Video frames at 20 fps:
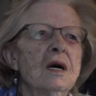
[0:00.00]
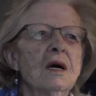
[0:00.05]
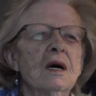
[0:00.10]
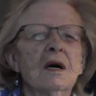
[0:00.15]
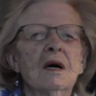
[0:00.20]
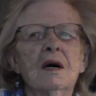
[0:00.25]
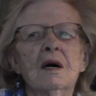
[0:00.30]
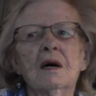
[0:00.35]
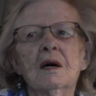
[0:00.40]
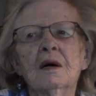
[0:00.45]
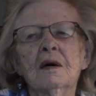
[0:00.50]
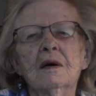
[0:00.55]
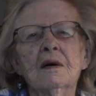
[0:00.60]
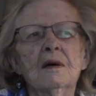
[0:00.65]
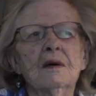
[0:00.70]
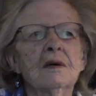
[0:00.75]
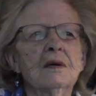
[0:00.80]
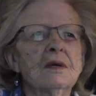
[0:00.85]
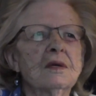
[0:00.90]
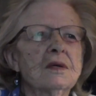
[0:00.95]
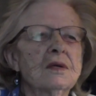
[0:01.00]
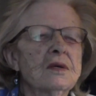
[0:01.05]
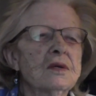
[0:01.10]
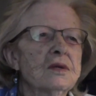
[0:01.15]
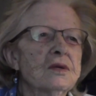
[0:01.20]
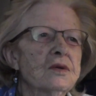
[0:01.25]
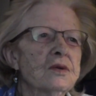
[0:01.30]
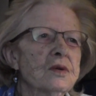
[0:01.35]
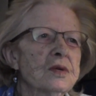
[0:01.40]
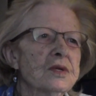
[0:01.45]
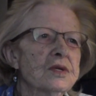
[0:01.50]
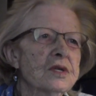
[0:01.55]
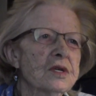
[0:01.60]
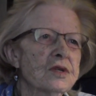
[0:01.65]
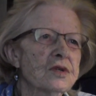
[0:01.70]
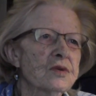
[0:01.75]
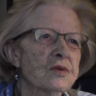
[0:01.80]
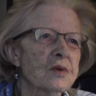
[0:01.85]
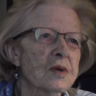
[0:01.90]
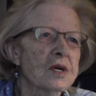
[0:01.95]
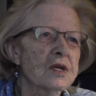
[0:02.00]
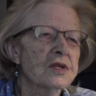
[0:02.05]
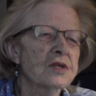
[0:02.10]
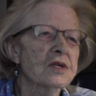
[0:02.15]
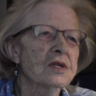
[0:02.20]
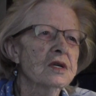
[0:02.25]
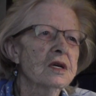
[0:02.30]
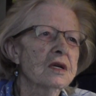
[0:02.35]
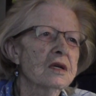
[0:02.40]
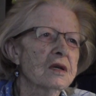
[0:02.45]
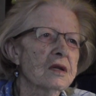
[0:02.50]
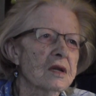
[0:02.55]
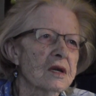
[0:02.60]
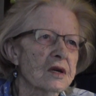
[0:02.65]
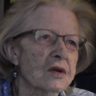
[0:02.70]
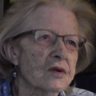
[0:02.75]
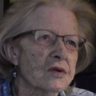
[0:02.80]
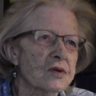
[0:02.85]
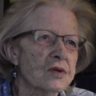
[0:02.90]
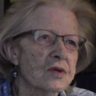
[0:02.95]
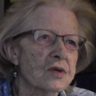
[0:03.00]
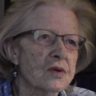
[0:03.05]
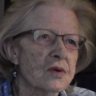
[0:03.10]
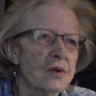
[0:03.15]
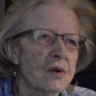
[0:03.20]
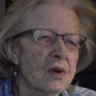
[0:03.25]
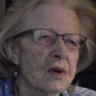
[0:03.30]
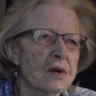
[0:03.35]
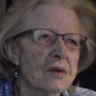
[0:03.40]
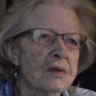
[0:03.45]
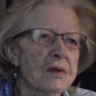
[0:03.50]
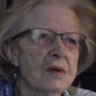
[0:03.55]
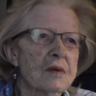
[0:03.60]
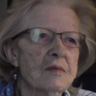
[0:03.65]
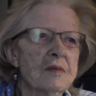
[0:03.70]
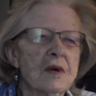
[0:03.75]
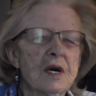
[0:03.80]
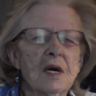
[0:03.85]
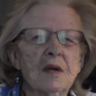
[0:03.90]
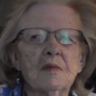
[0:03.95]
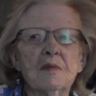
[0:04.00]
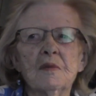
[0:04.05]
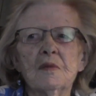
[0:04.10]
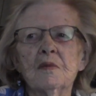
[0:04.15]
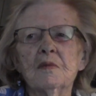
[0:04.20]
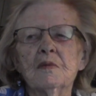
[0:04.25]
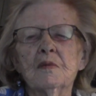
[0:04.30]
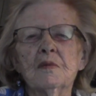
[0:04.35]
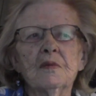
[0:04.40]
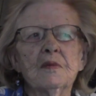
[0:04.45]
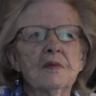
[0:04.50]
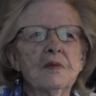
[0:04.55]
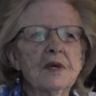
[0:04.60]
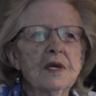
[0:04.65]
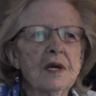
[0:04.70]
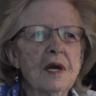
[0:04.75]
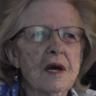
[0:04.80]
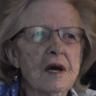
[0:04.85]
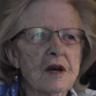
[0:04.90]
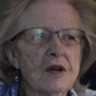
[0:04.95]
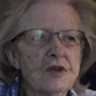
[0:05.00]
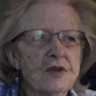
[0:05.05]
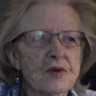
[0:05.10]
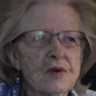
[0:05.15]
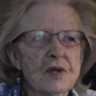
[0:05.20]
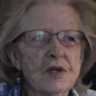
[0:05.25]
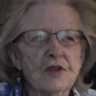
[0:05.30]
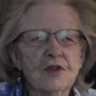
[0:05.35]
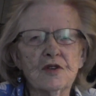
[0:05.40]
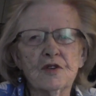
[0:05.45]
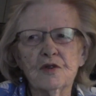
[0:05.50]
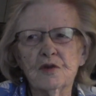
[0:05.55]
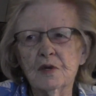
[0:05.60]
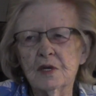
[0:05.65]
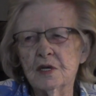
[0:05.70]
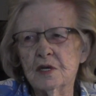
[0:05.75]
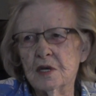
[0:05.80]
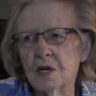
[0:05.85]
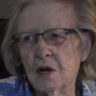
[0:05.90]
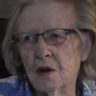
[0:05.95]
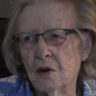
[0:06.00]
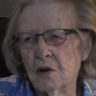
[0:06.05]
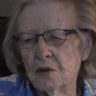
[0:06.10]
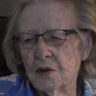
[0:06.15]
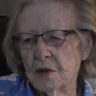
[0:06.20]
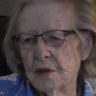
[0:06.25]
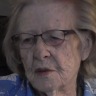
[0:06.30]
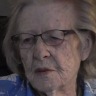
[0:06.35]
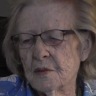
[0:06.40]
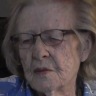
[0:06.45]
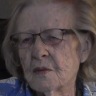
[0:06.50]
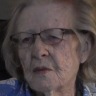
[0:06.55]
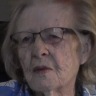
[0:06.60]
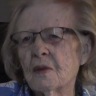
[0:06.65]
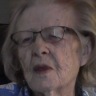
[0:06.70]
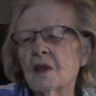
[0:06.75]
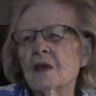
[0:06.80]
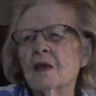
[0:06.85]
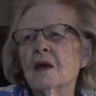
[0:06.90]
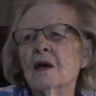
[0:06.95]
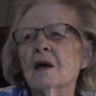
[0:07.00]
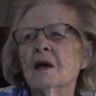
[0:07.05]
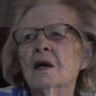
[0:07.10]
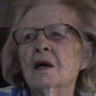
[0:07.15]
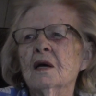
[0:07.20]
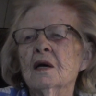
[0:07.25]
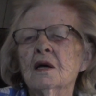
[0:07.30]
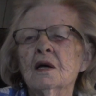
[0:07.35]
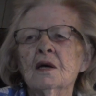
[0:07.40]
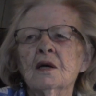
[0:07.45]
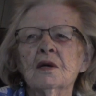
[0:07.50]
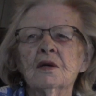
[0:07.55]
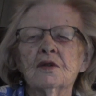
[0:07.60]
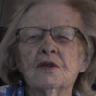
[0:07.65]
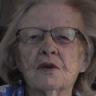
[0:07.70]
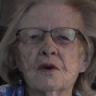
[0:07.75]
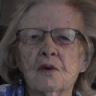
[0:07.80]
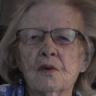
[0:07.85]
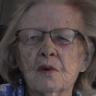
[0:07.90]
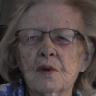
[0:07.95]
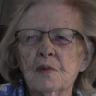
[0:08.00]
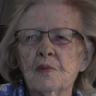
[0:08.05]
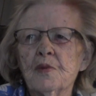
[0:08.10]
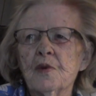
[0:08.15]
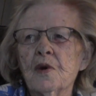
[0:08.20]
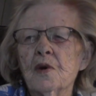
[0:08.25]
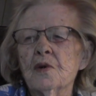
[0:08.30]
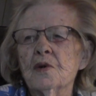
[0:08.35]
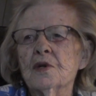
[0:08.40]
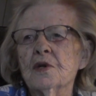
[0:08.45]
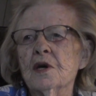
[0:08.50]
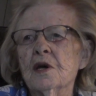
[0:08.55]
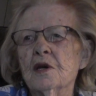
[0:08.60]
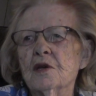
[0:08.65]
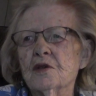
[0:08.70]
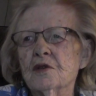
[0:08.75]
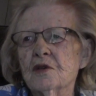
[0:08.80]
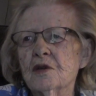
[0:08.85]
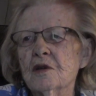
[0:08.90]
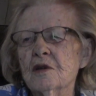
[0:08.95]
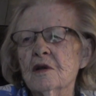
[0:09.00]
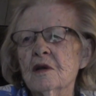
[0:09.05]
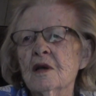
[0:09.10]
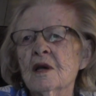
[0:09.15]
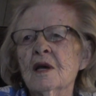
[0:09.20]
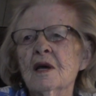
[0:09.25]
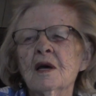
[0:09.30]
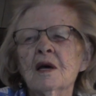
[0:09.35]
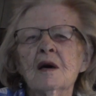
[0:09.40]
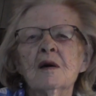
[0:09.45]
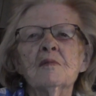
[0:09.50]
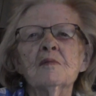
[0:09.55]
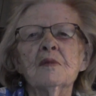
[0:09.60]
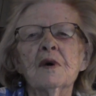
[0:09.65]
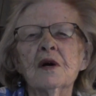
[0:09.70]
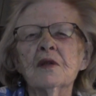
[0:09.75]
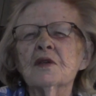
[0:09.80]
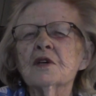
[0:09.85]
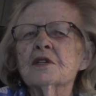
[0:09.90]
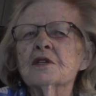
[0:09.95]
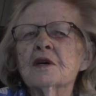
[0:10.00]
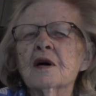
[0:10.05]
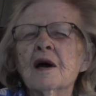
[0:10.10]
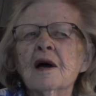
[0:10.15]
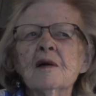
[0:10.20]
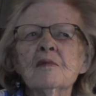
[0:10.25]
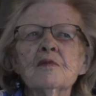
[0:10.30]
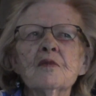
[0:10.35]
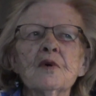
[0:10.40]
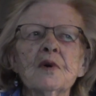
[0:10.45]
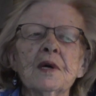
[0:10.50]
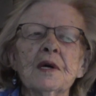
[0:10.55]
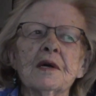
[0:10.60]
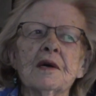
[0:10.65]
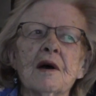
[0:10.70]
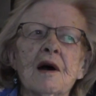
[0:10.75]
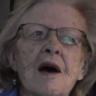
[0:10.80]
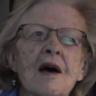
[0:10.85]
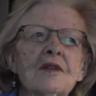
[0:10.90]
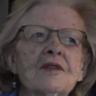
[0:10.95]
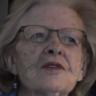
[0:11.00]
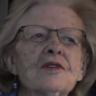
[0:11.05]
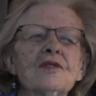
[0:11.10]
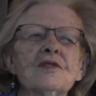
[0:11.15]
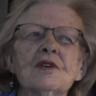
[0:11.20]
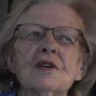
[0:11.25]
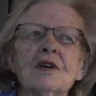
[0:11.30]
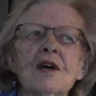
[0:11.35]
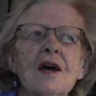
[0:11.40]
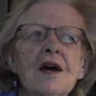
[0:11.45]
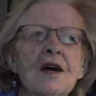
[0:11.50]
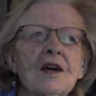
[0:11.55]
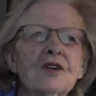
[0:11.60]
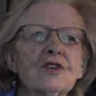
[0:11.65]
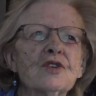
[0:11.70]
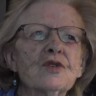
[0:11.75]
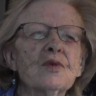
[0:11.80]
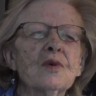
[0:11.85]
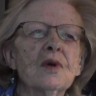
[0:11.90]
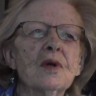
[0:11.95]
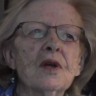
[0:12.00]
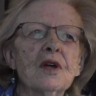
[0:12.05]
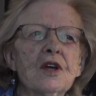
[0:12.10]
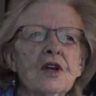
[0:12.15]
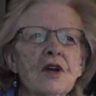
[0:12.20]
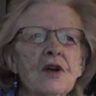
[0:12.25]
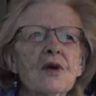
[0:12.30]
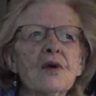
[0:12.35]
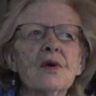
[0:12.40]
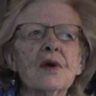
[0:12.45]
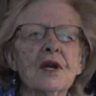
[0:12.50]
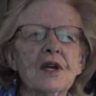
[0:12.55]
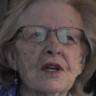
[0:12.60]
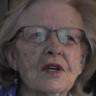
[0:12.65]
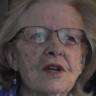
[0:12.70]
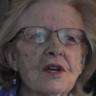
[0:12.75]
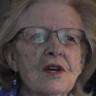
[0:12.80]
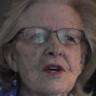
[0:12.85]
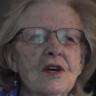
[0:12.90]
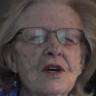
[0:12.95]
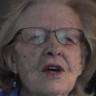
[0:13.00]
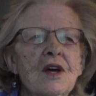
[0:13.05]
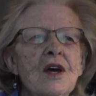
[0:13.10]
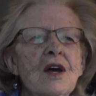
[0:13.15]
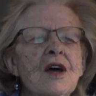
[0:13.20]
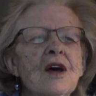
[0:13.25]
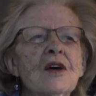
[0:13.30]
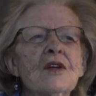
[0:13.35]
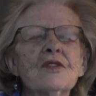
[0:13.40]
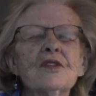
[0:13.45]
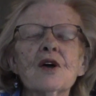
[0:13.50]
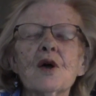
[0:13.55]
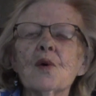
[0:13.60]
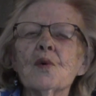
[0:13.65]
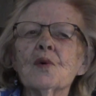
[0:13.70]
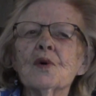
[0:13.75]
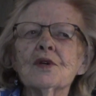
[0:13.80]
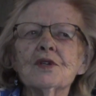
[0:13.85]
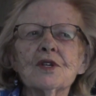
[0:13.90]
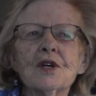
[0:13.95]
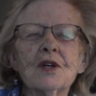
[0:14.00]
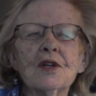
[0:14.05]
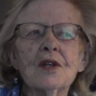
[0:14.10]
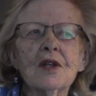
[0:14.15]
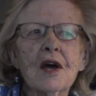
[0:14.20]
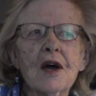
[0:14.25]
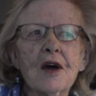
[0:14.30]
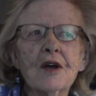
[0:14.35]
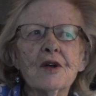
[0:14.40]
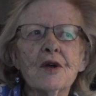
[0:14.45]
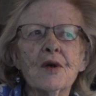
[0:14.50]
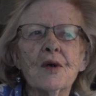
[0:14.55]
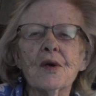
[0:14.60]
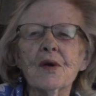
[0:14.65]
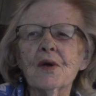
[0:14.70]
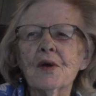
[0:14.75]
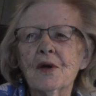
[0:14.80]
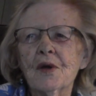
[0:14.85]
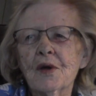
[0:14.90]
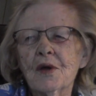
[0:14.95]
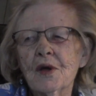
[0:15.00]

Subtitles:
to a situation in a liquor store that might be hazardous to his health. So we protested. By the time we got to the actual hearing, there was a letter